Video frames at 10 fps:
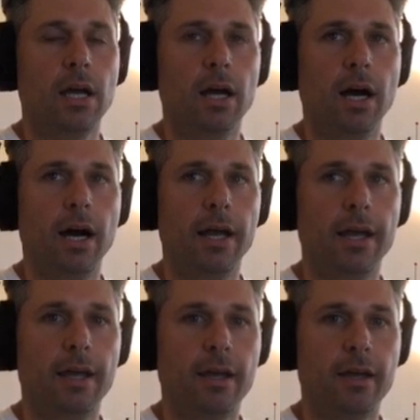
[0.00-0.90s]
I
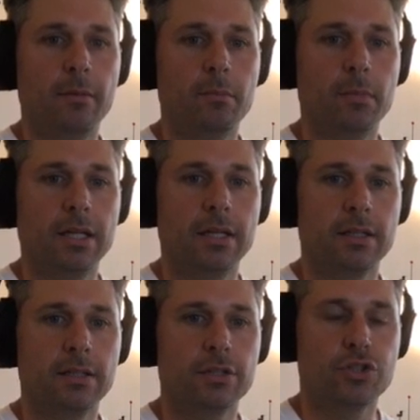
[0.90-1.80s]
am
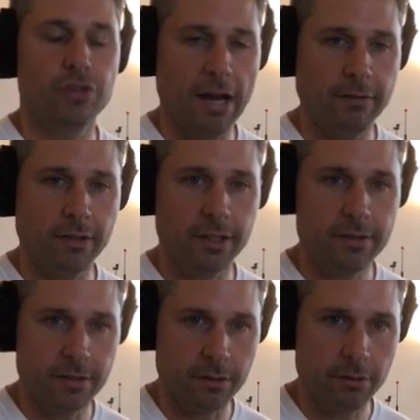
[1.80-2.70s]
traveling
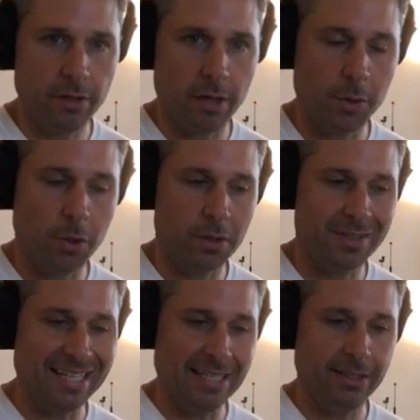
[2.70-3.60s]
soon. I'm going
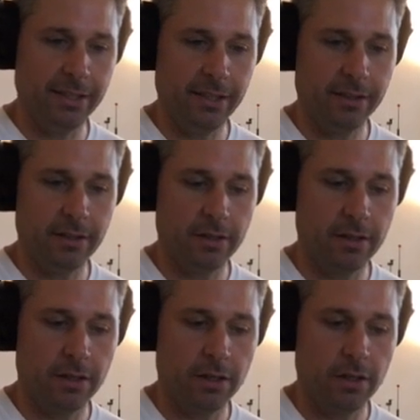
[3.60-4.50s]
to Italy
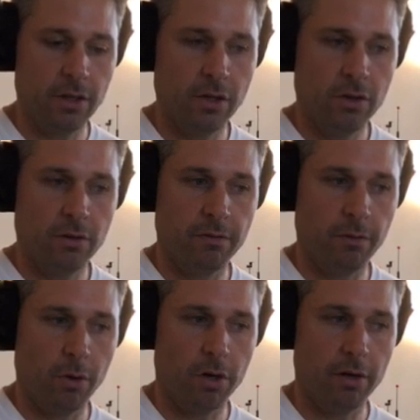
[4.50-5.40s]

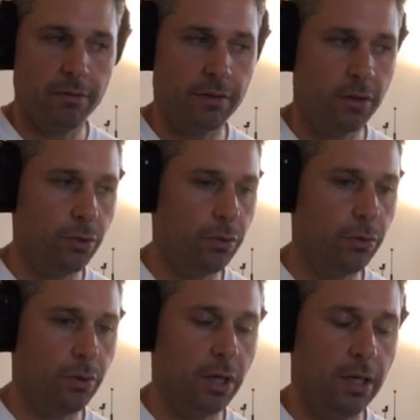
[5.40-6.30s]
for a few